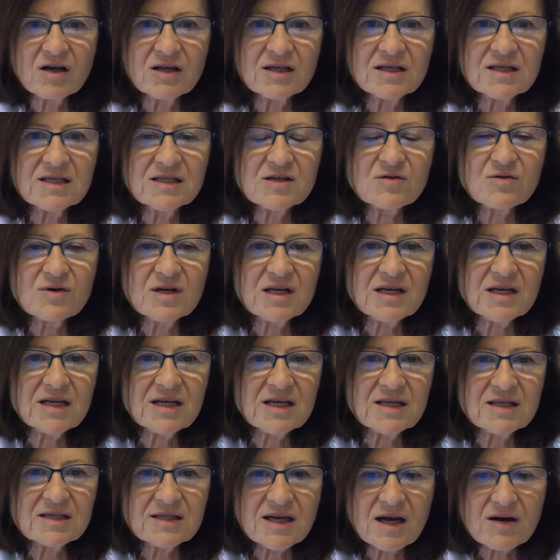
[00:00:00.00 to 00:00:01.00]
it's really
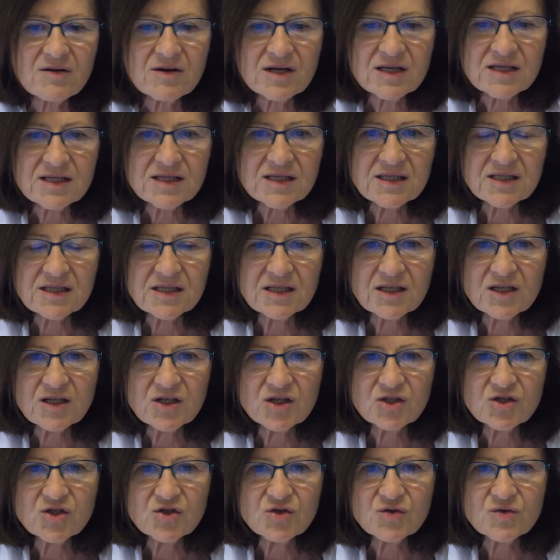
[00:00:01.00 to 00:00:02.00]

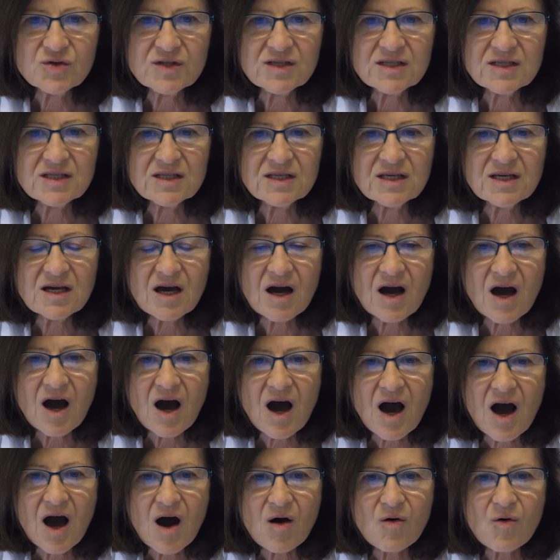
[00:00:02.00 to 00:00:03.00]
interesting to see
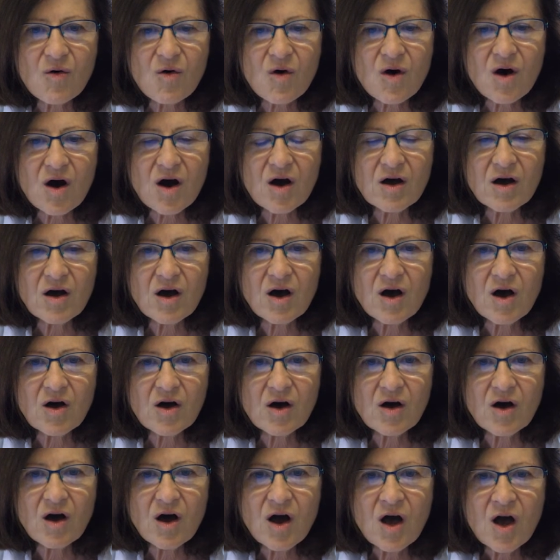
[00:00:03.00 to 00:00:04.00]
how
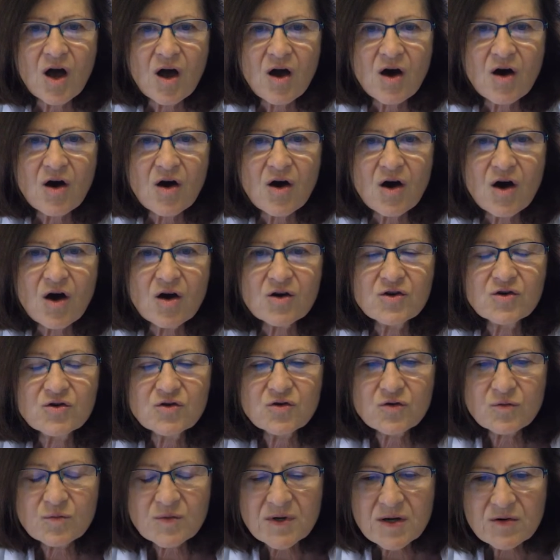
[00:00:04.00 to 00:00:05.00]

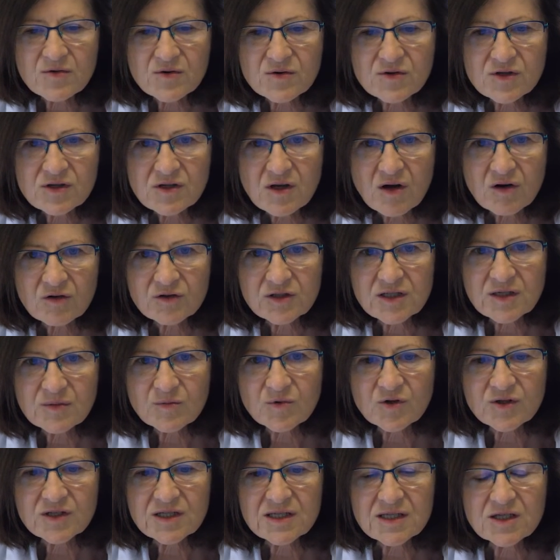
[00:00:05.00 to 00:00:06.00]
numerous
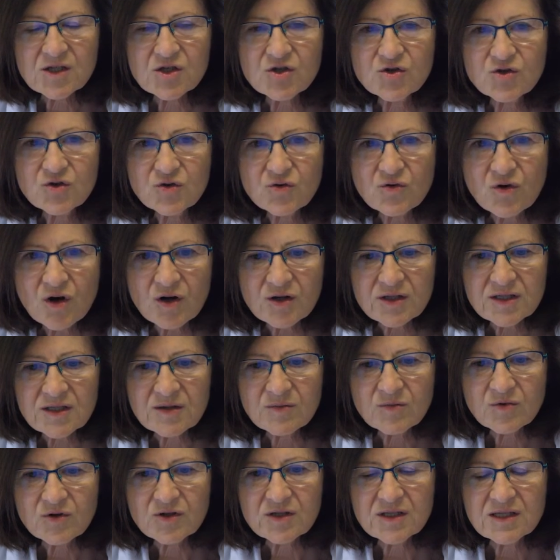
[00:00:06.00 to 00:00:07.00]
antibodies, new
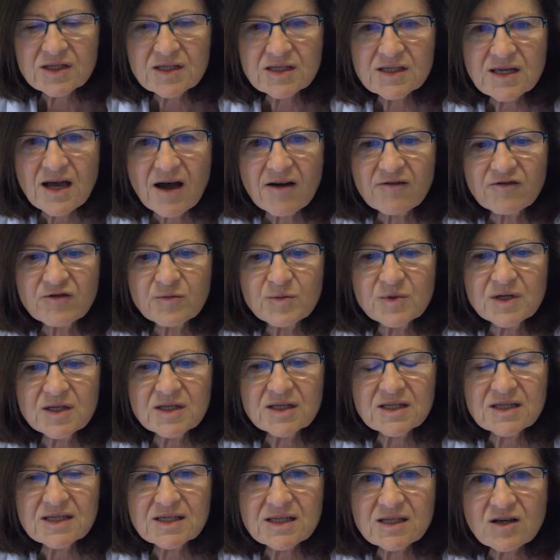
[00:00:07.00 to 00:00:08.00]
antibodies, have
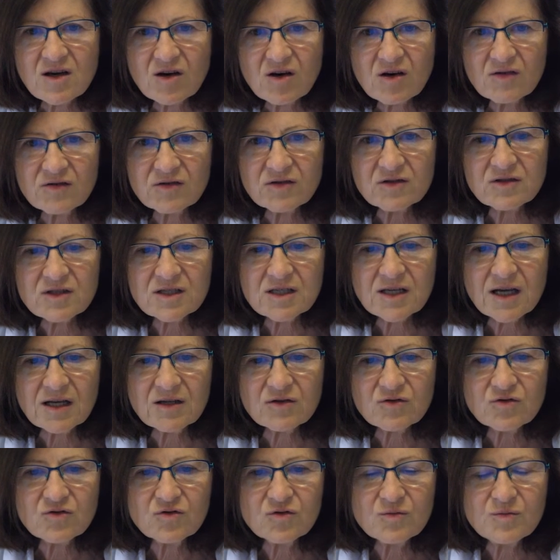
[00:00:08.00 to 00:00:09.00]
been discovered
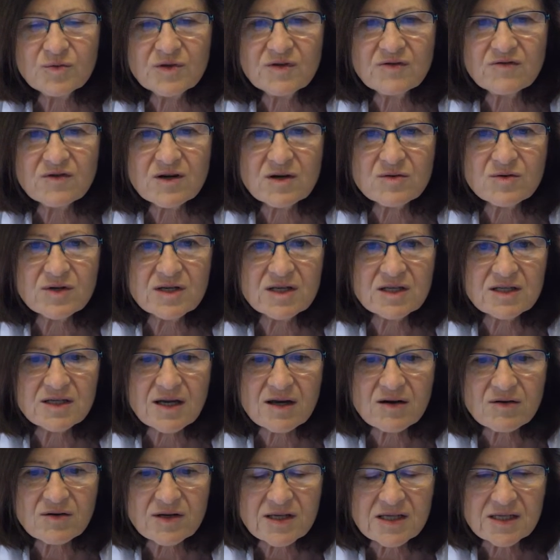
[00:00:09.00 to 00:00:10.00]
and could be very
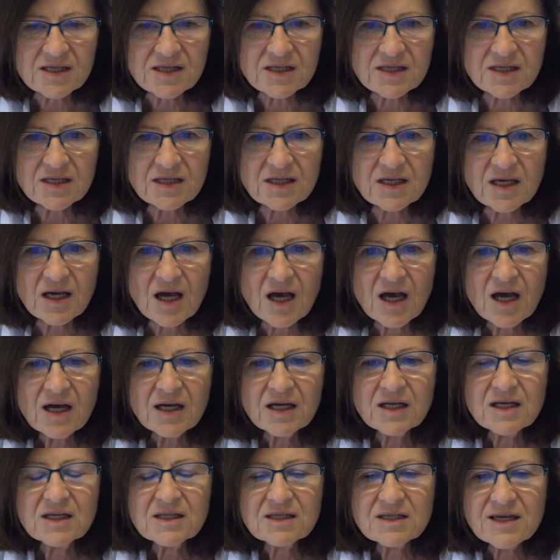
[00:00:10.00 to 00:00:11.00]
interesting
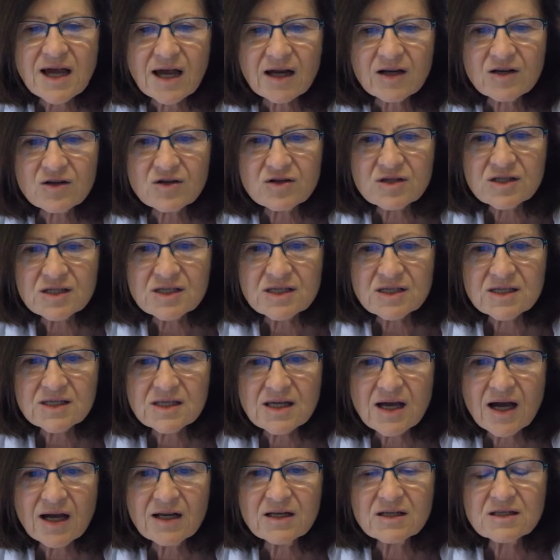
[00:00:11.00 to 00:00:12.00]
in
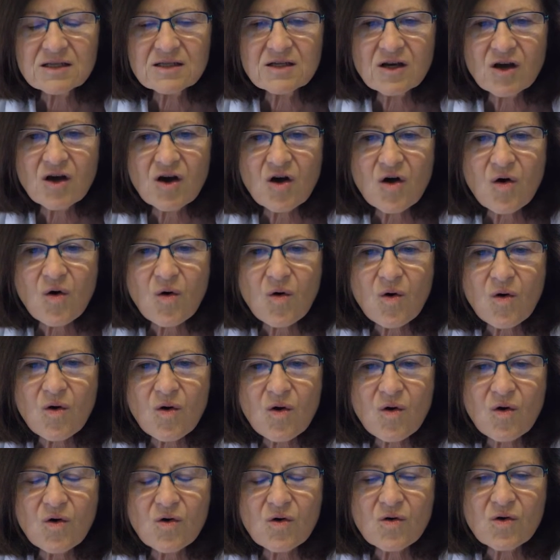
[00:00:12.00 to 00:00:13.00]
diagnosis and
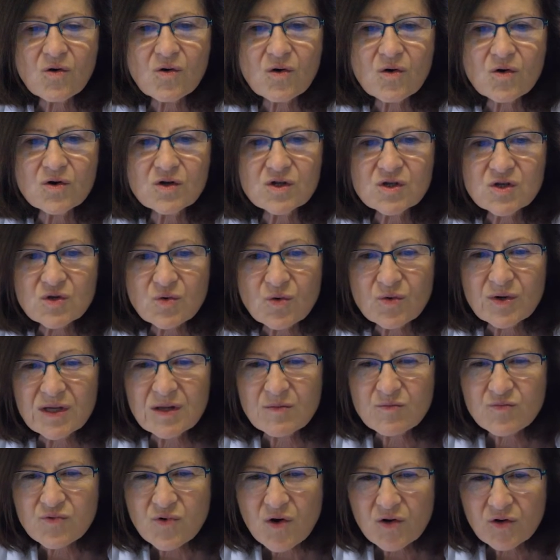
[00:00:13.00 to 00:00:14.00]
also
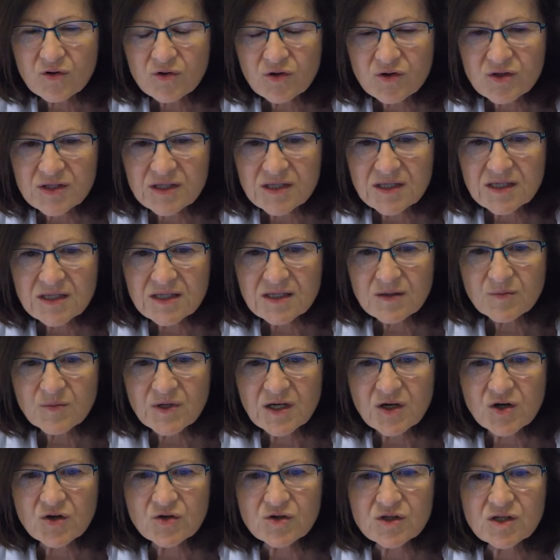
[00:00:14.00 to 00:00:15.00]
in prognosis,
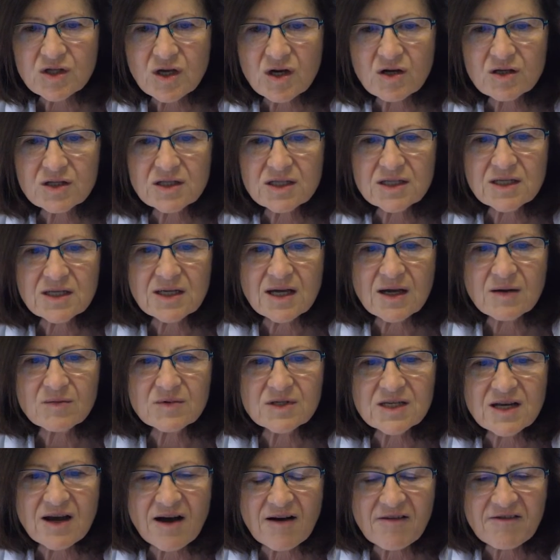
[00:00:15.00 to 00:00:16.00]
because
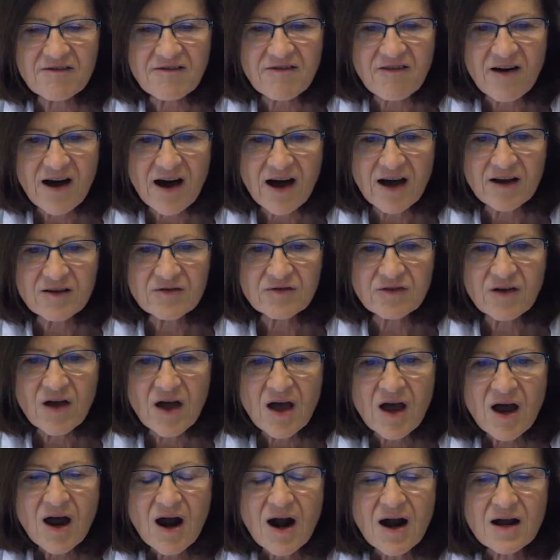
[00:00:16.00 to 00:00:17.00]
anti-MDA5
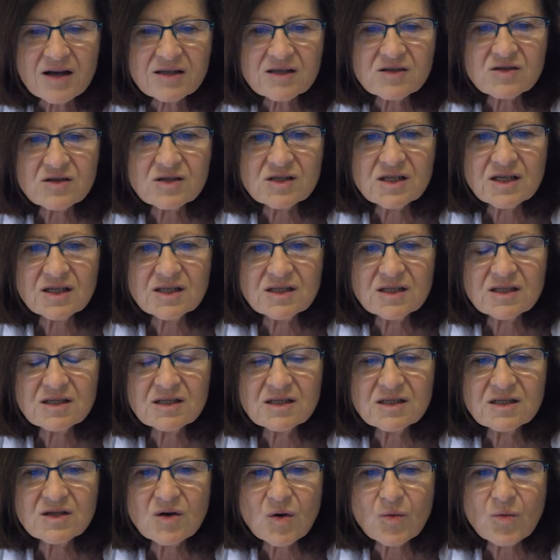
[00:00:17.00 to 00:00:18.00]
are
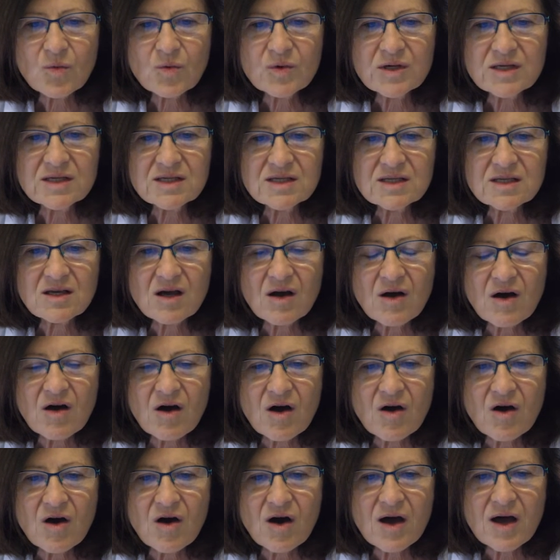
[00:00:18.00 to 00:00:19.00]
associated with
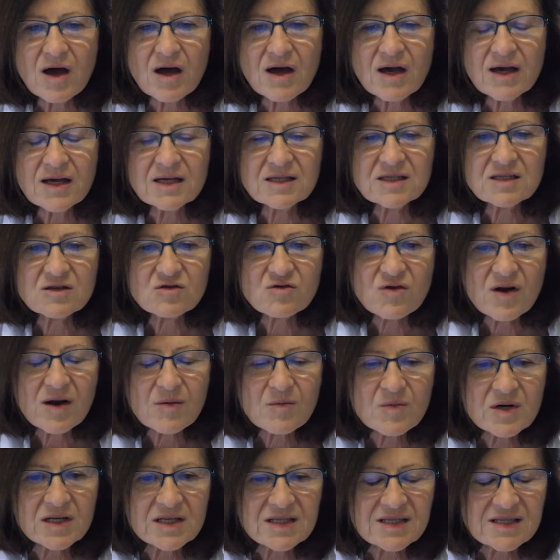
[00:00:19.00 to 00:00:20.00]

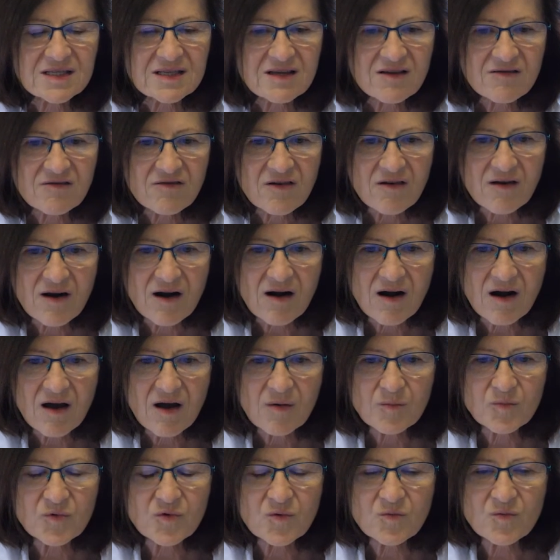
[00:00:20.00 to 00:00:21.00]
extremely
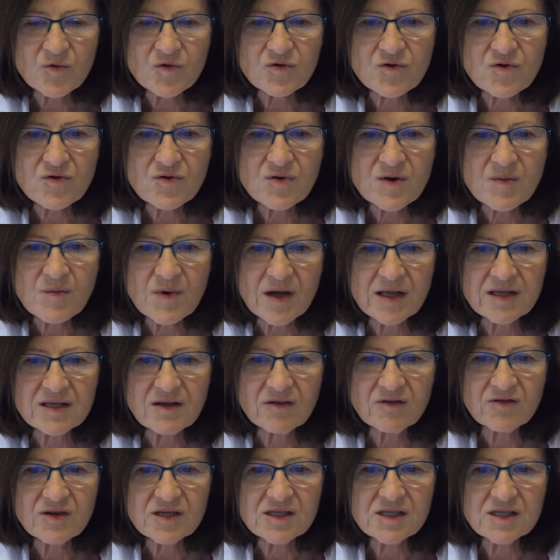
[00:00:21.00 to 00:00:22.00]
severe pulmonary
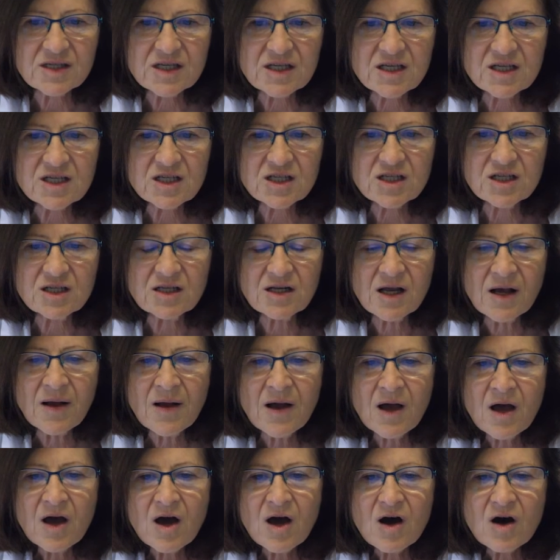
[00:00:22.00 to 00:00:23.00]
manifestation,
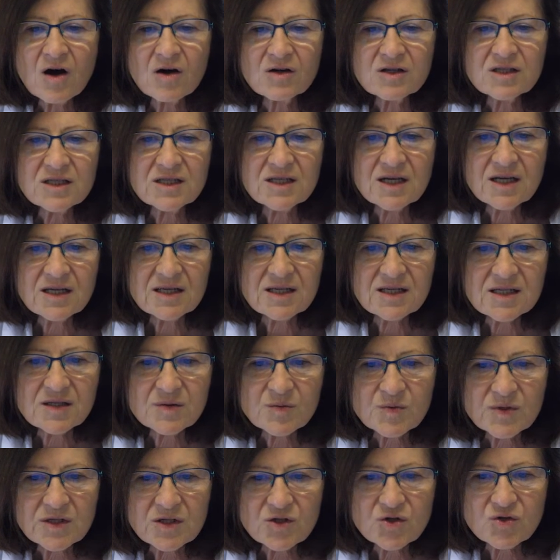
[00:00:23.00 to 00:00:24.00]

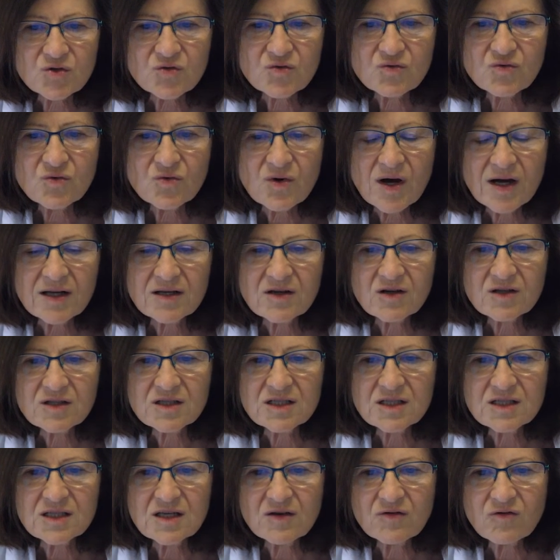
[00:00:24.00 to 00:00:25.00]
anti-NXP2 and
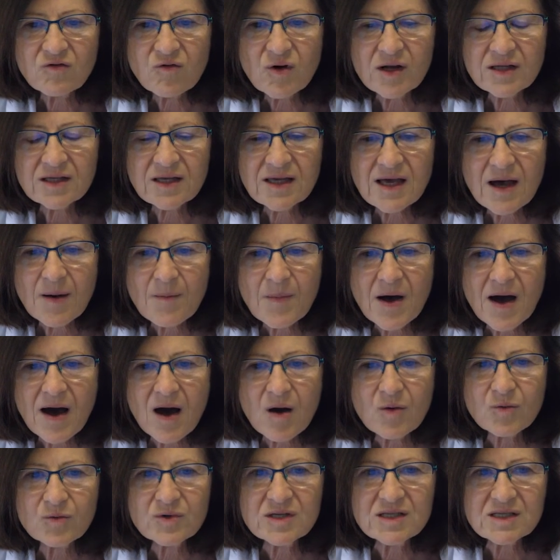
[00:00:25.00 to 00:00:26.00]
anti-THTO
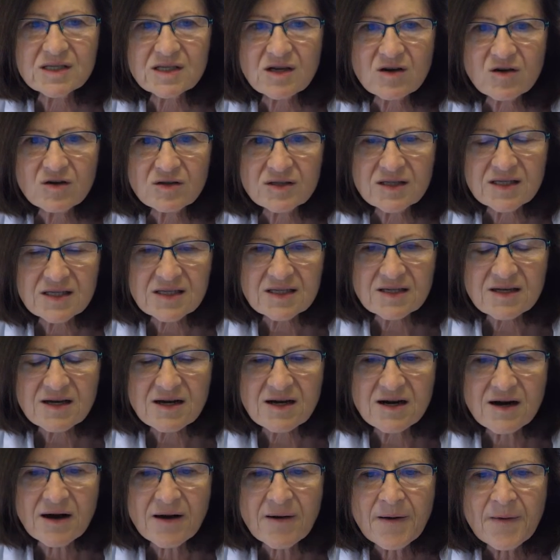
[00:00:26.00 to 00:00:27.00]
gamma with
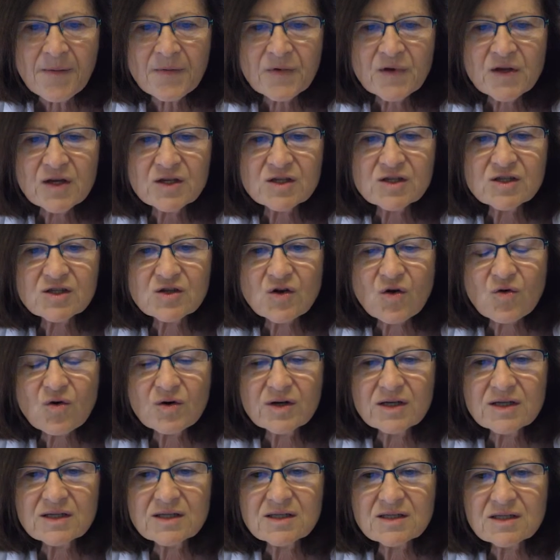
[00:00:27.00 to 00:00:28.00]
cancer,
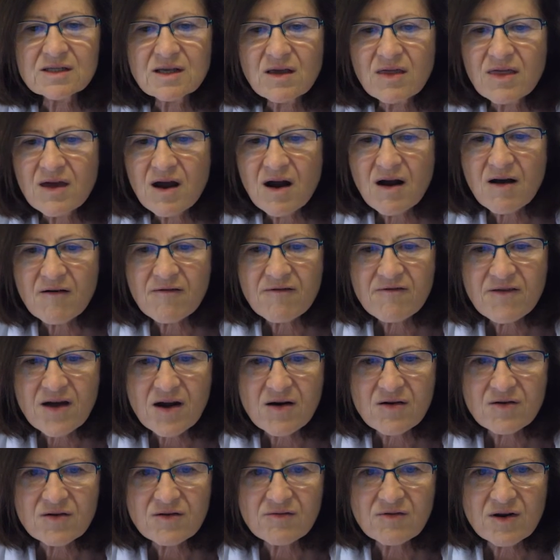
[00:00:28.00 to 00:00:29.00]
so they are
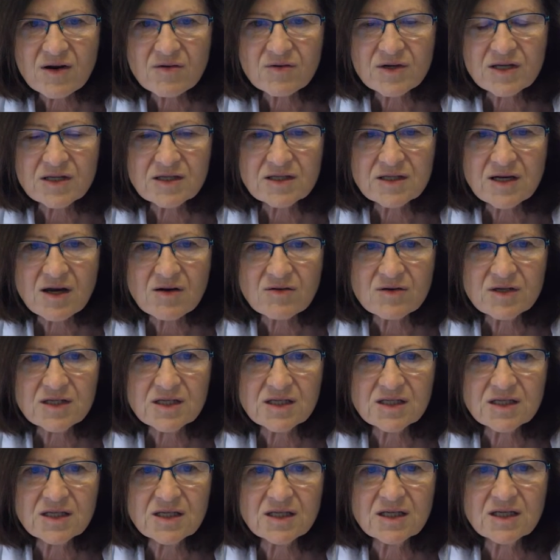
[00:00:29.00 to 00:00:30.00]
very, very
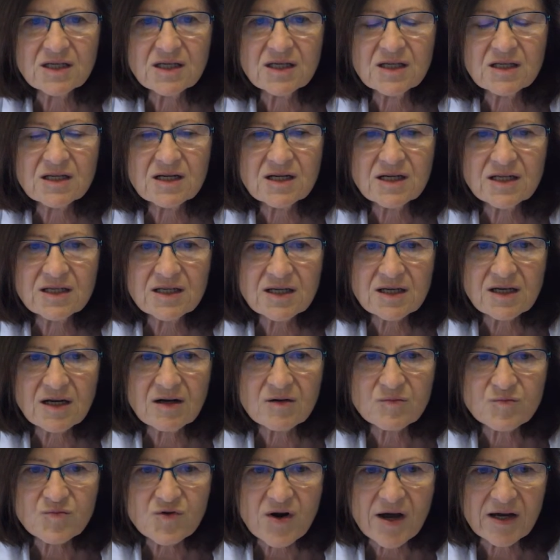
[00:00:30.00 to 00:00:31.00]
interesting in
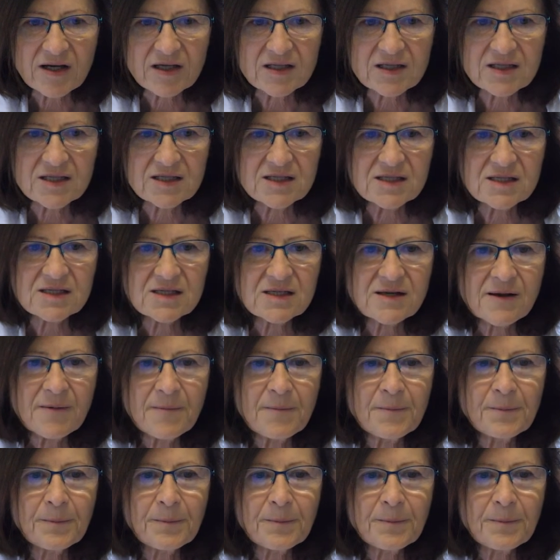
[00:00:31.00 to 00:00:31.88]
clinical practice.